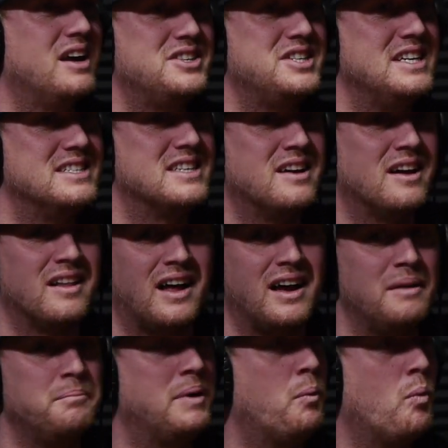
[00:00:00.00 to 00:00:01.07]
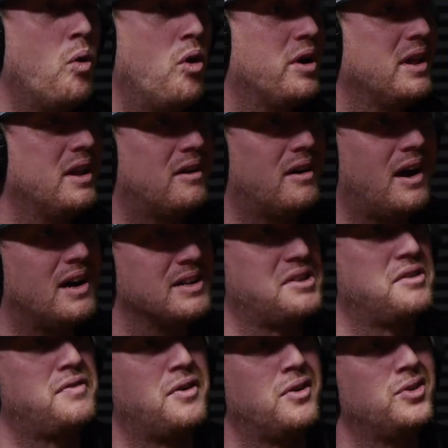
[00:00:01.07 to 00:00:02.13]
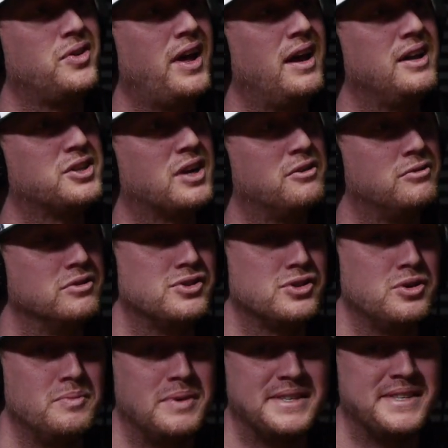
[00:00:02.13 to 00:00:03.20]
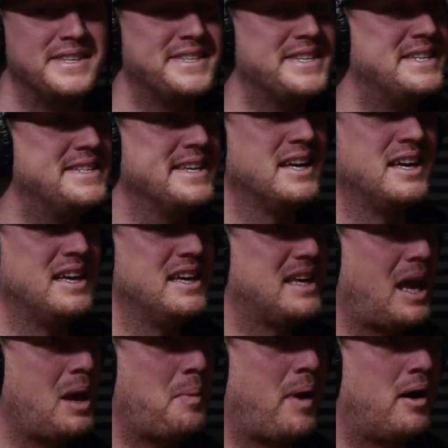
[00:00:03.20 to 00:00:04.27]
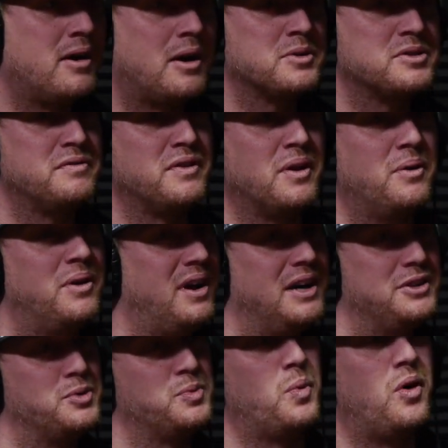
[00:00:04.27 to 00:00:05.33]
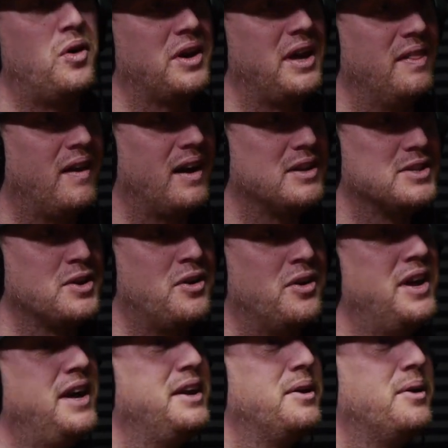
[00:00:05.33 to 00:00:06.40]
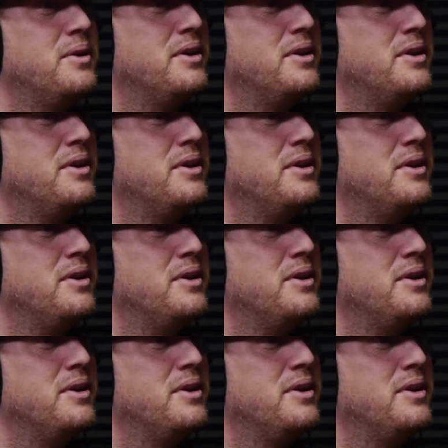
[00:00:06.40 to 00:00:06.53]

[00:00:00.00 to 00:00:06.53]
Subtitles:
And she's there like been working her ass off all day, trying to run 2 businesses, keep our house afloat, and I just walk in like a tornado.